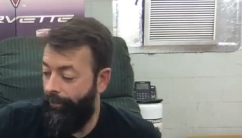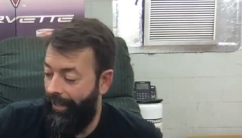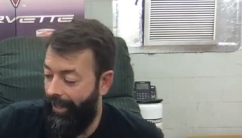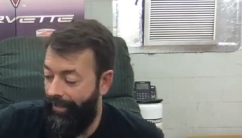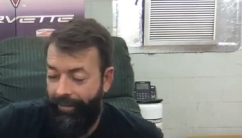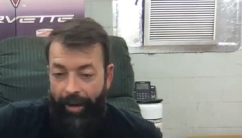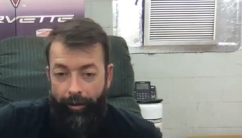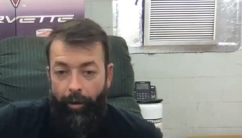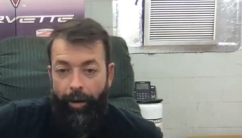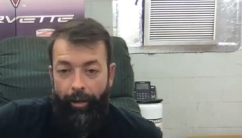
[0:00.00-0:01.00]
he's got
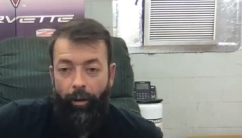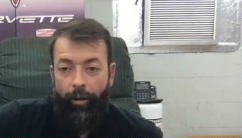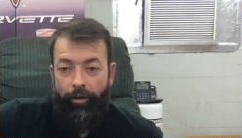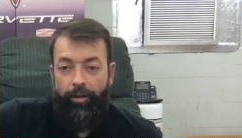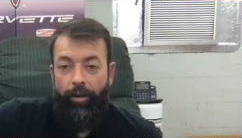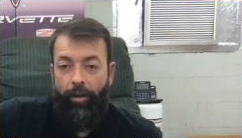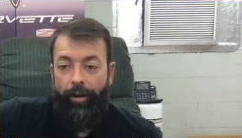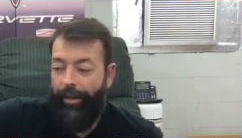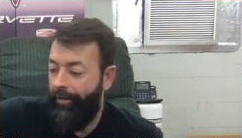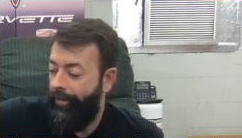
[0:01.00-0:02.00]
a very large
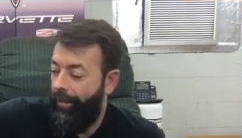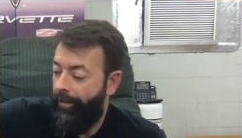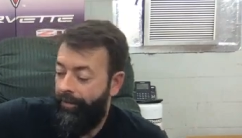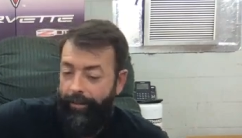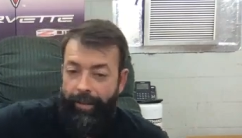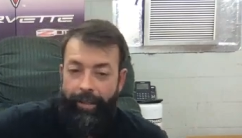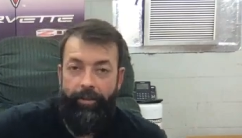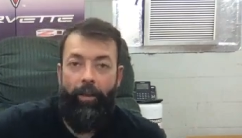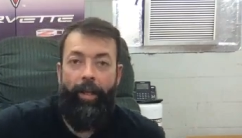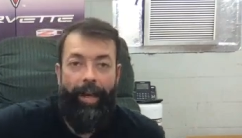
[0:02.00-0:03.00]
skull. He's
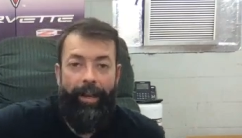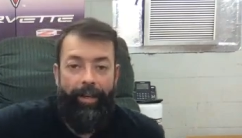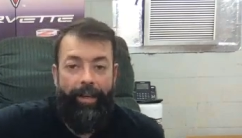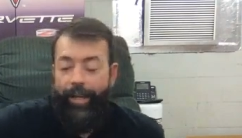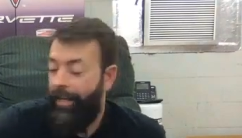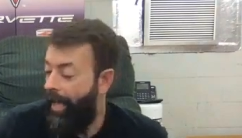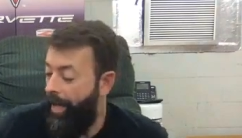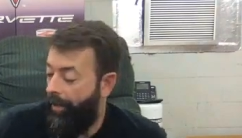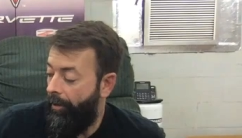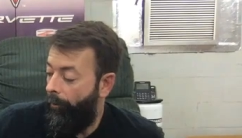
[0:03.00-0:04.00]
all head.
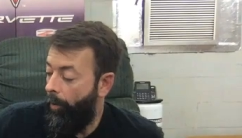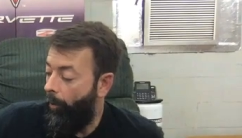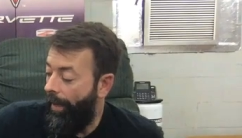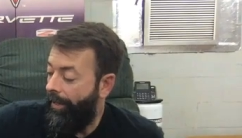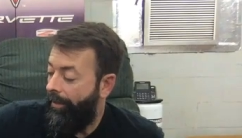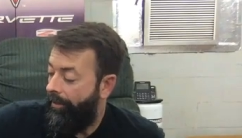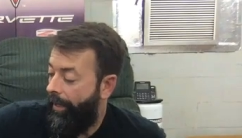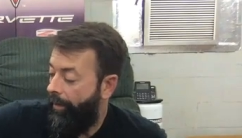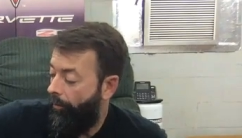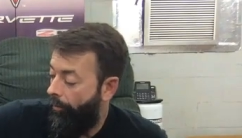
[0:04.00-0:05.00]
I think if we weighed his
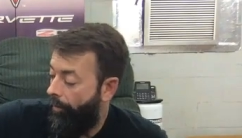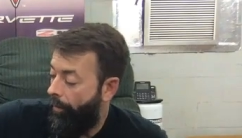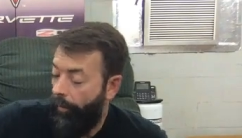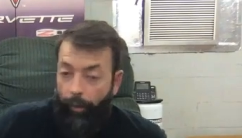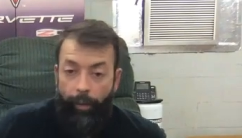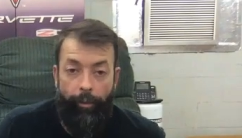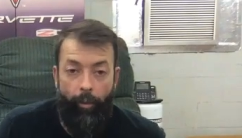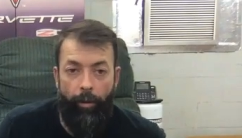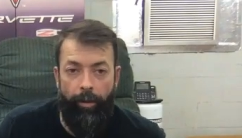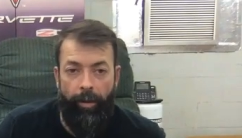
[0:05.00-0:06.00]
head, it would probably weigh
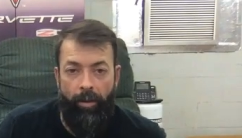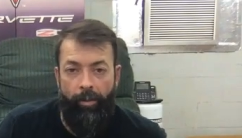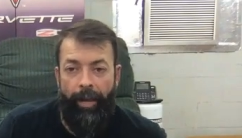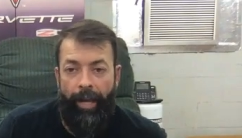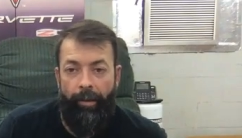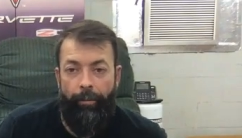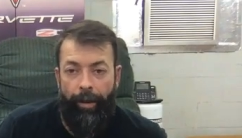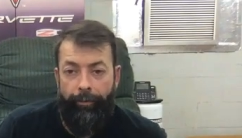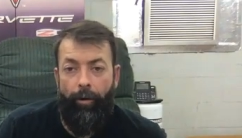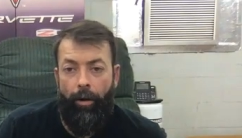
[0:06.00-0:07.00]
more than a human head
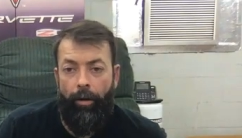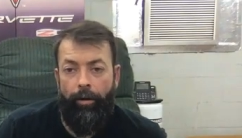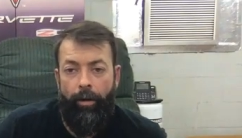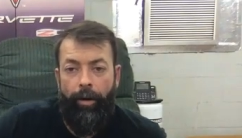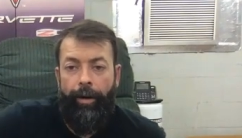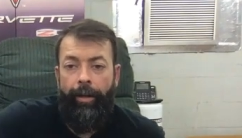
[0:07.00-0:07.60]
by far. All right.